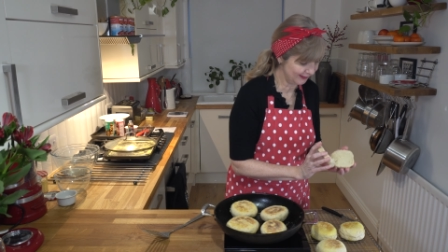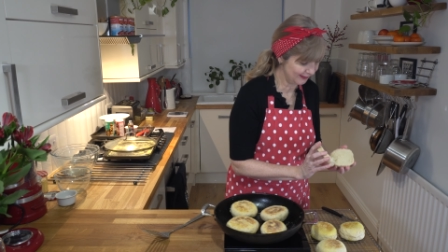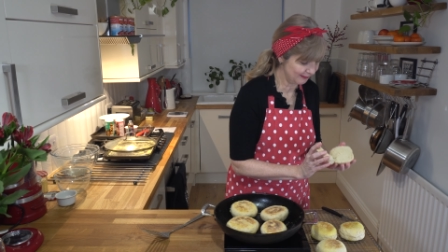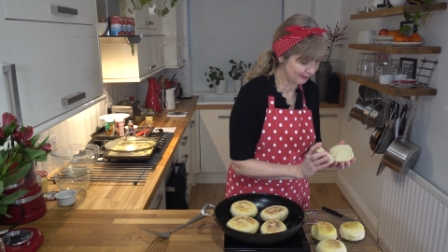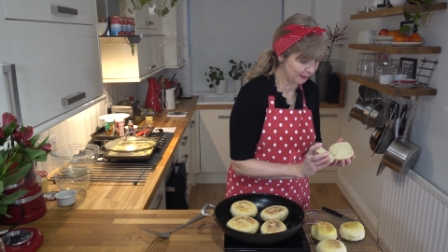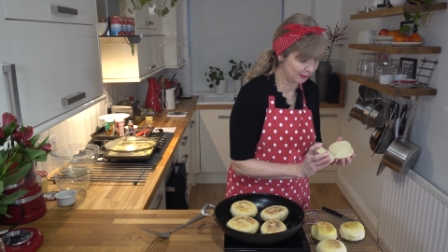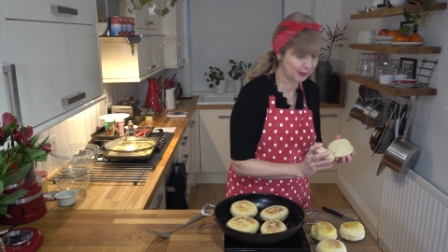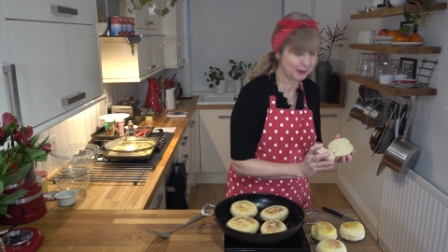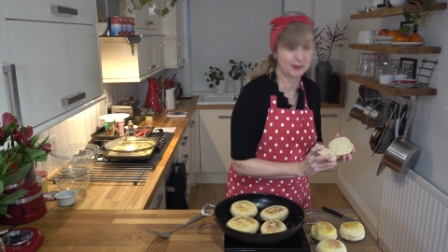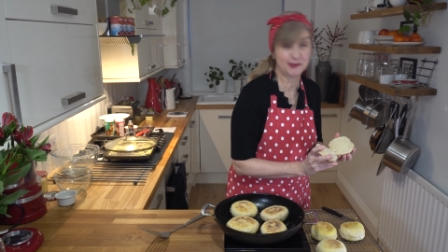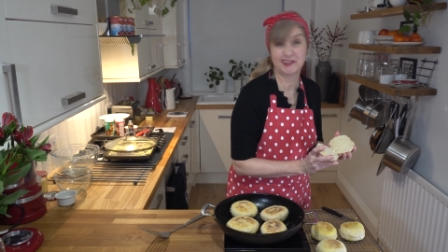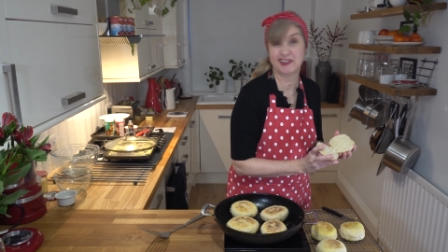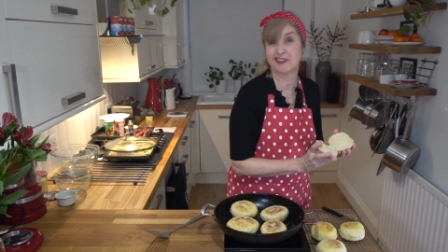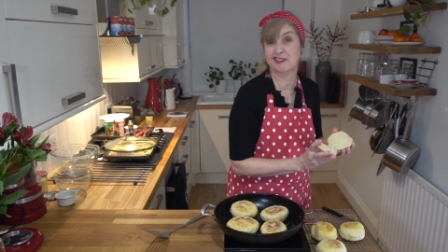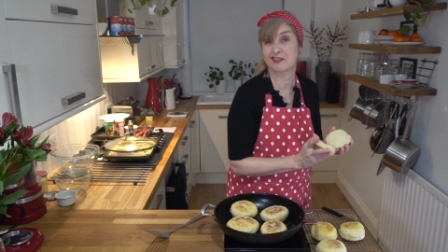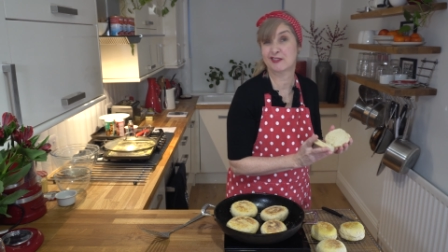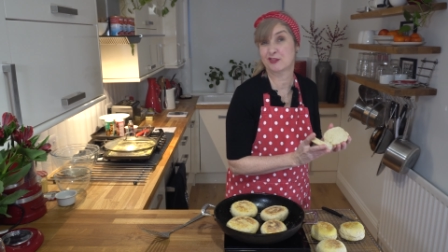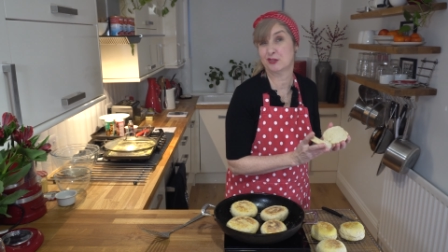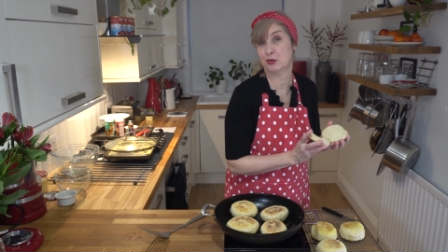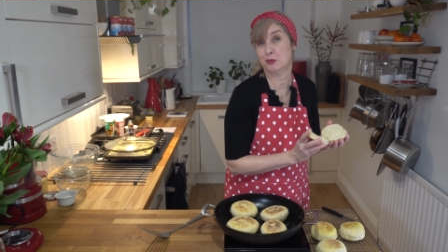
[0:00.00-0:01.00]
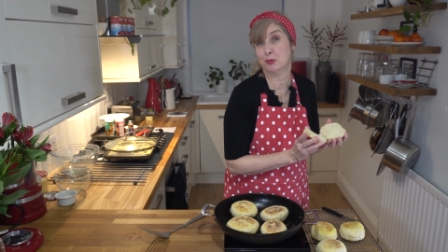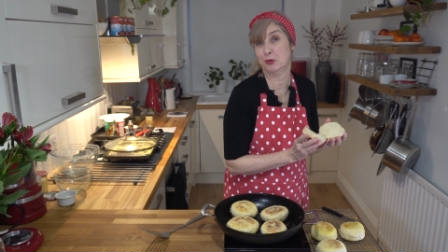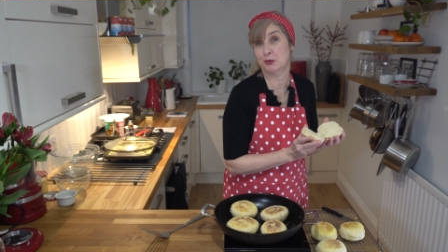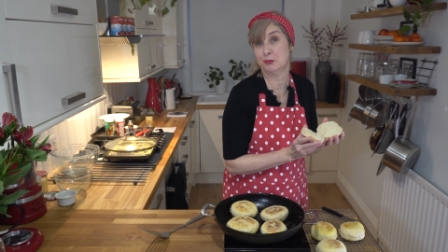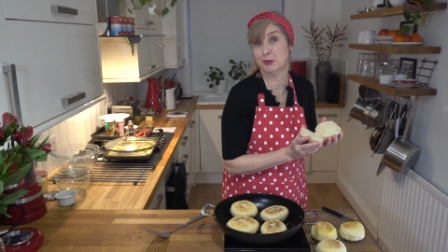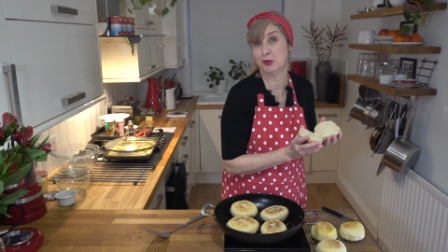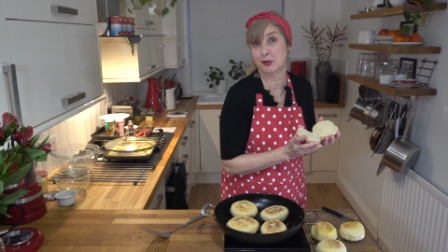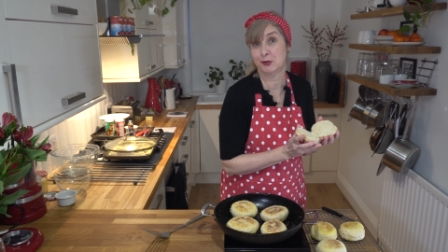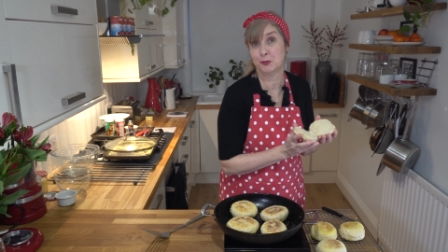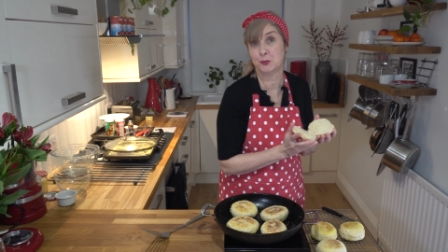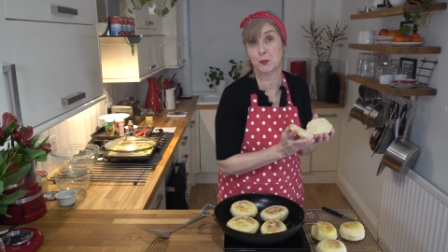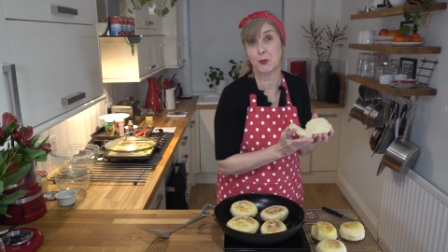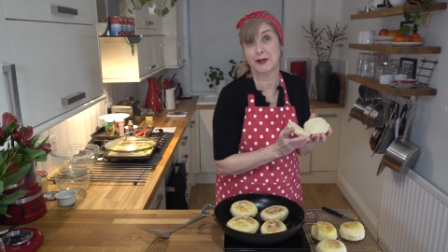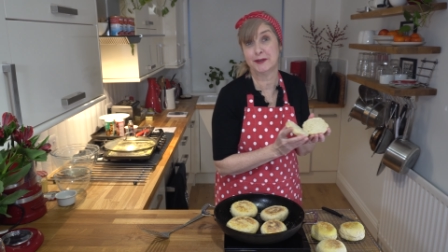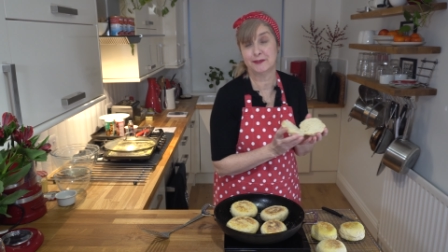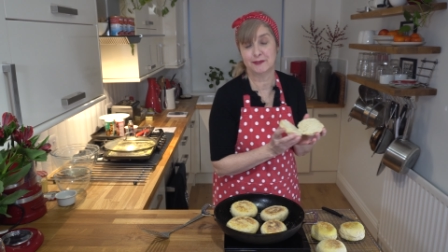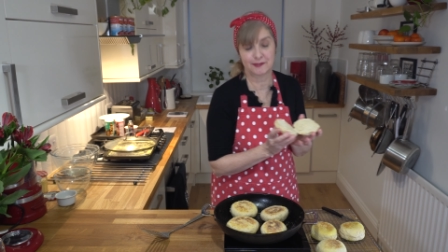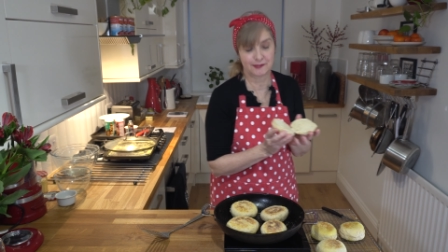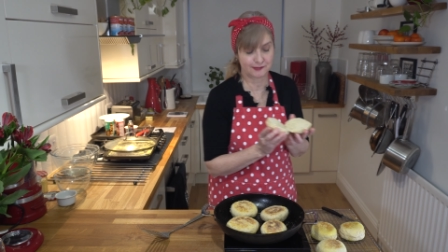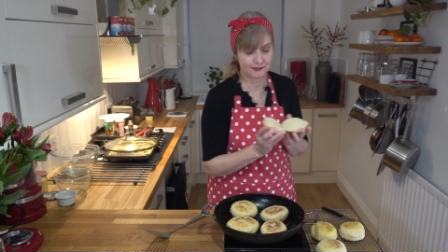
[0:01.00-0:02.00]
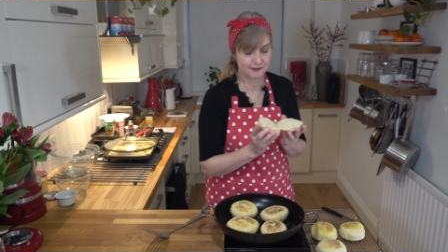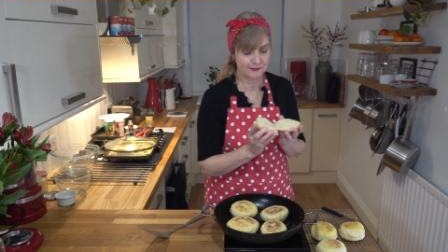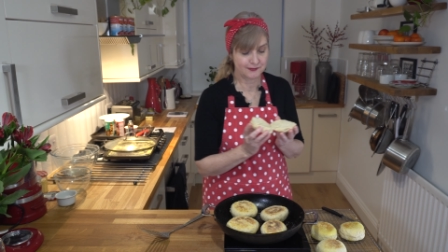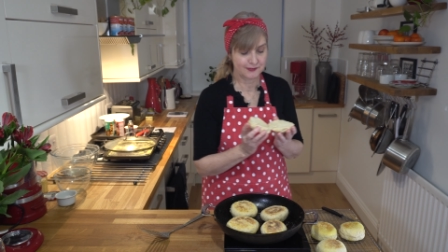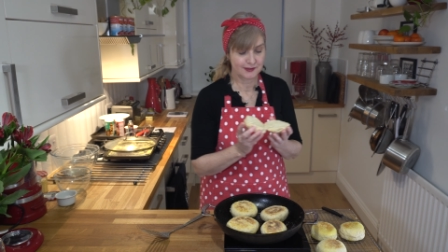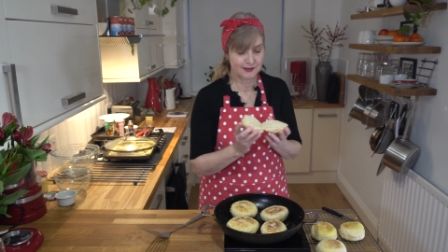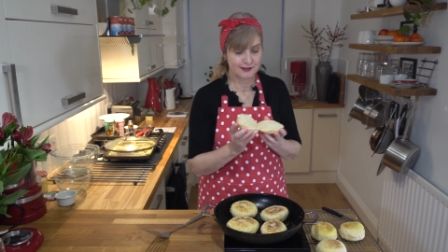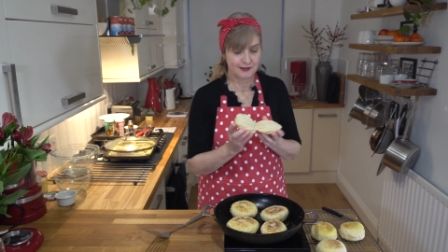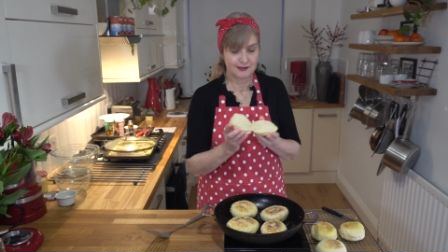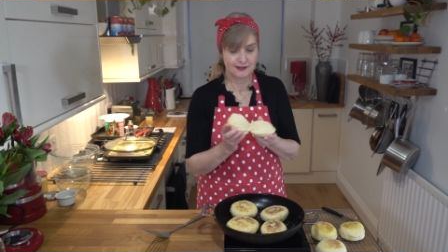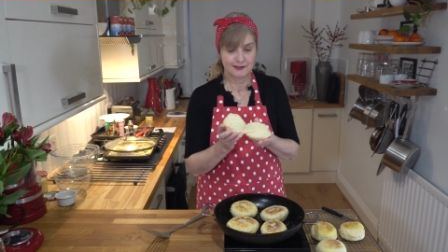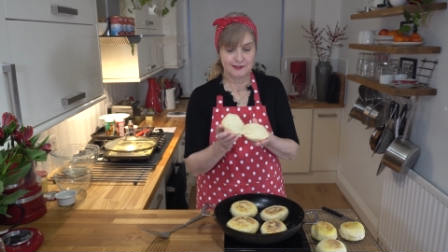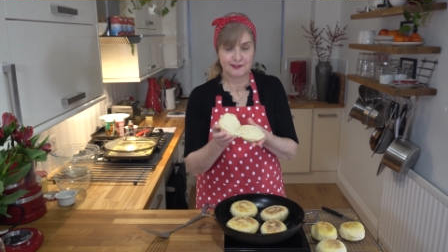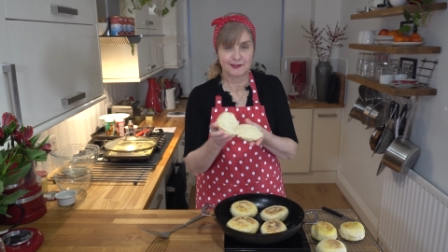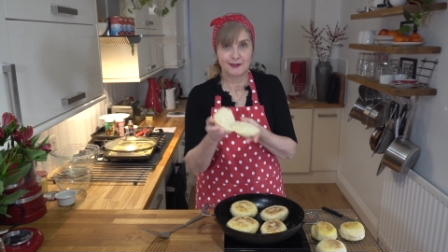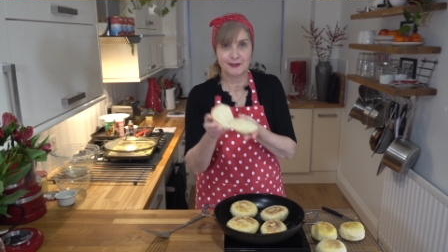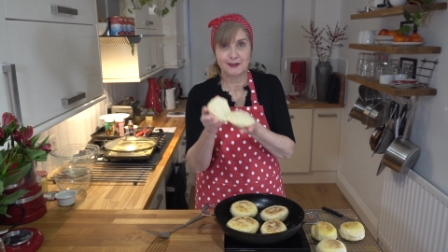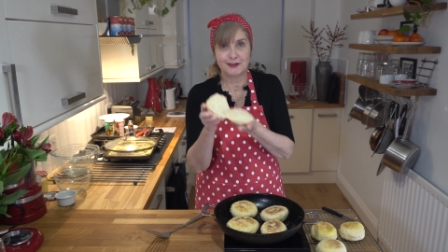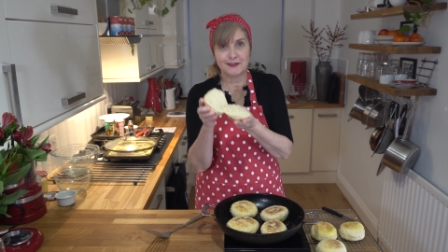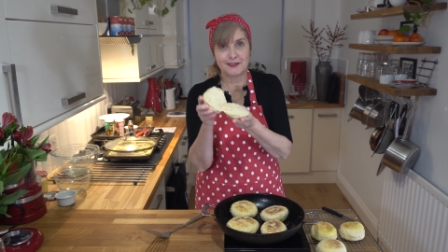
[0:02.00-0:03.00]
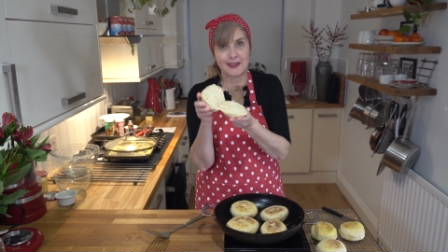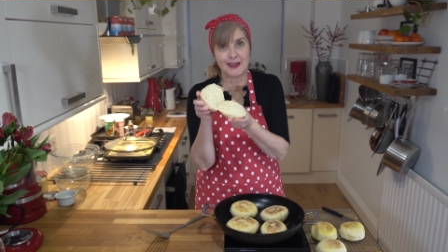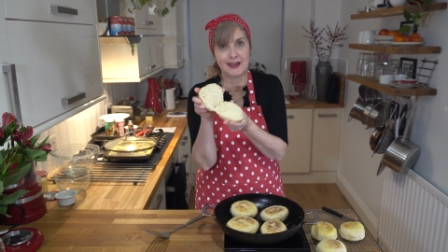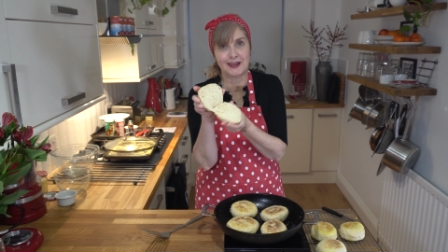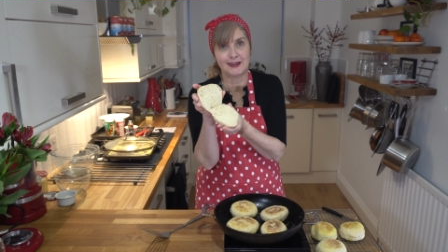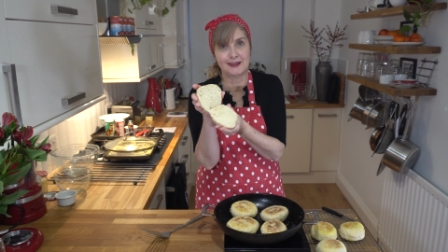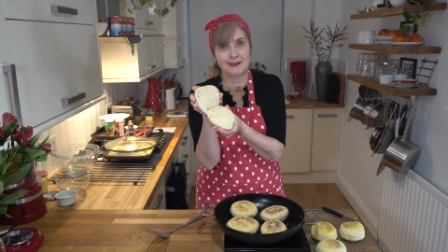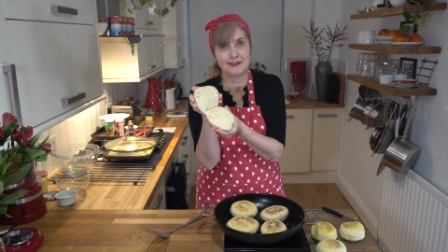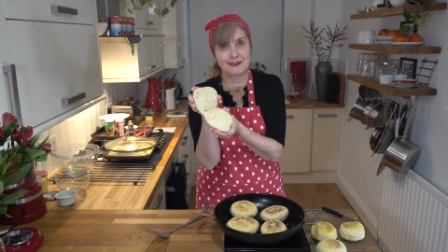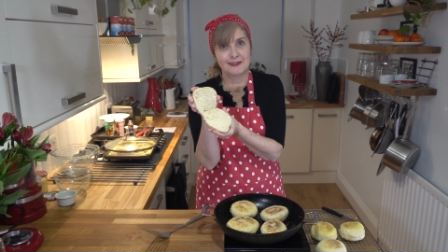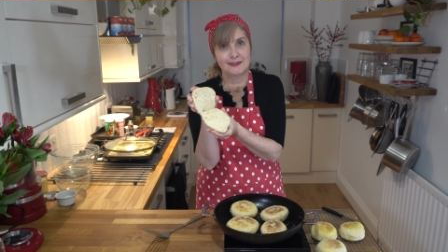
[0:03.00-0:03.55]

but we always had store-bought ones. So look at that.